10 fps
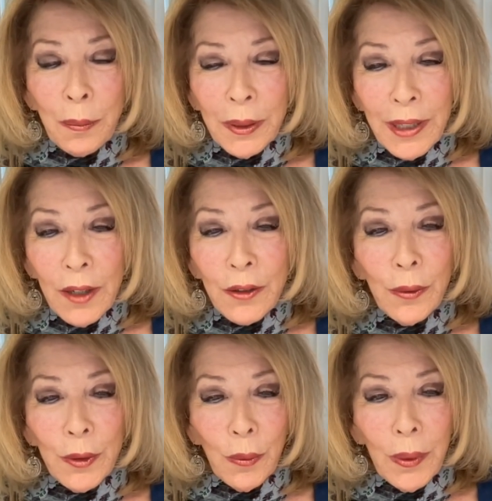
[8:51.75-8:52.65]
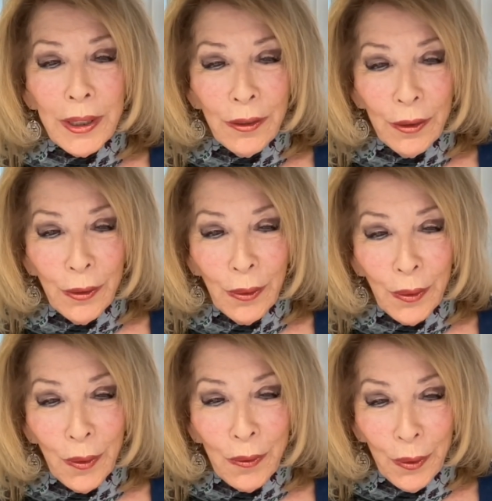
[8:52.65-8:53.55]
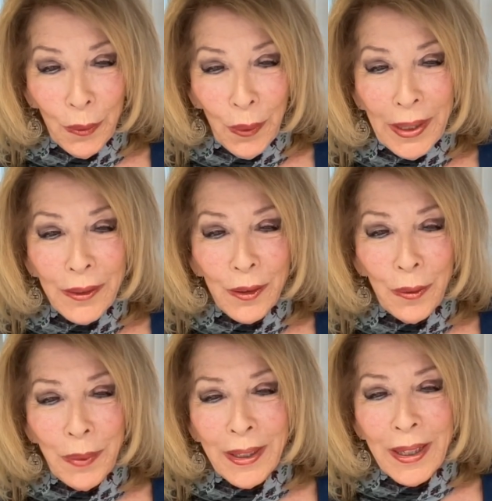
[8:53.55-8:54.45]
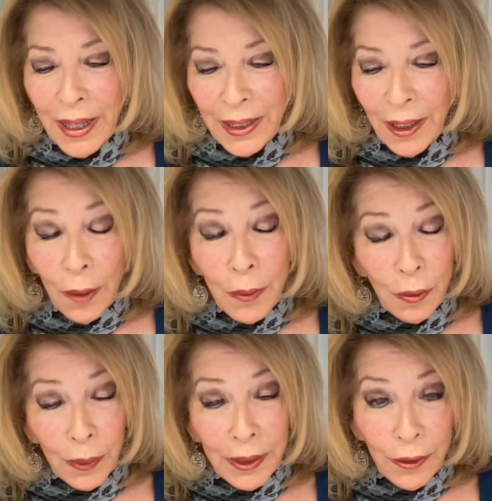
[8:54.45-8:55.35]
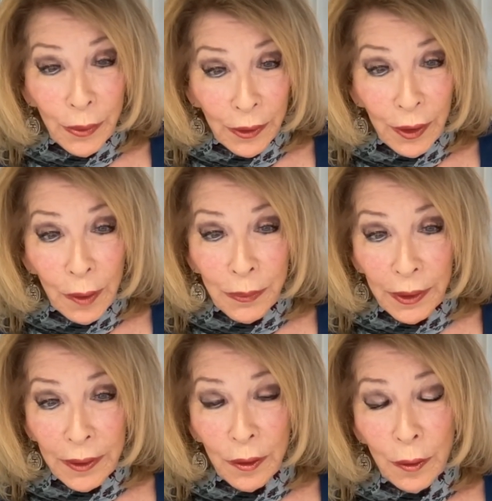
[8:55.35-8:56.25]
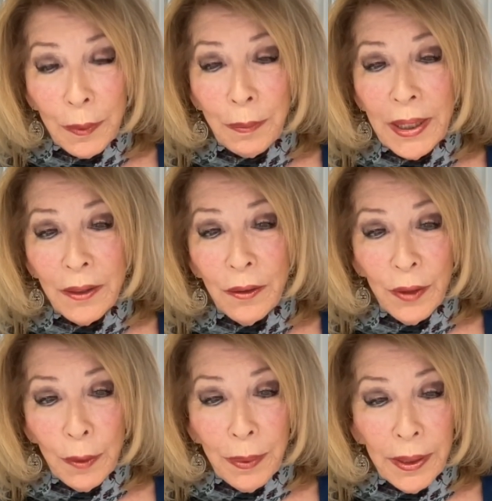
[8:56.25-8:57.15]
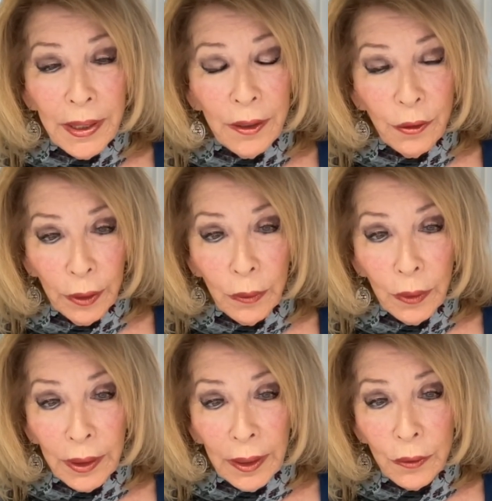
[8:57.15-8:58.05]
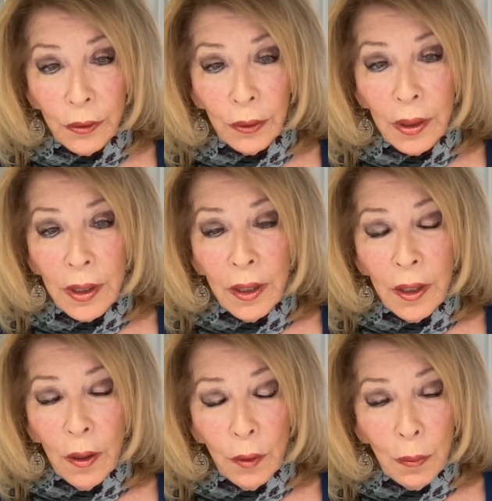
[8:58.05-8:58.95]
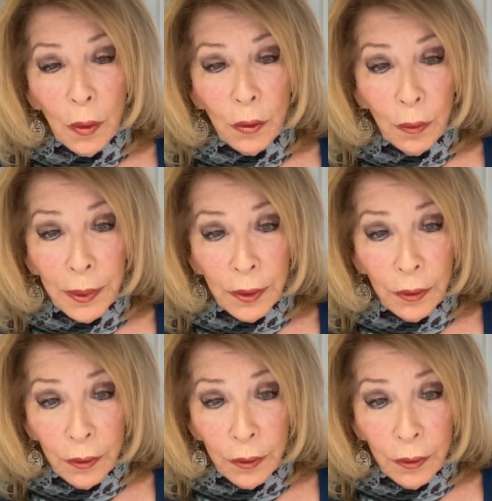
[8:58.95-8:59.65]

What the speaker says: But now she was ready to turn over the reins to me. And I was ready to accept it, to be made a VP and general counsel of the motion picture